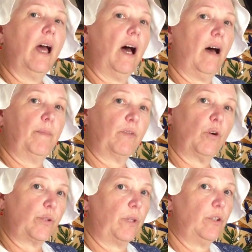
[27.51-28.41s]
Of
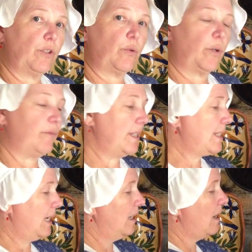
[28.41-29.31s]
course, we use the word
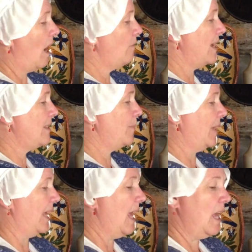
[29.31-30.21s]
receipt, not
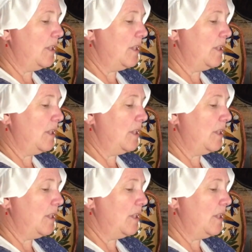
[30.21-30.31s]
recipe.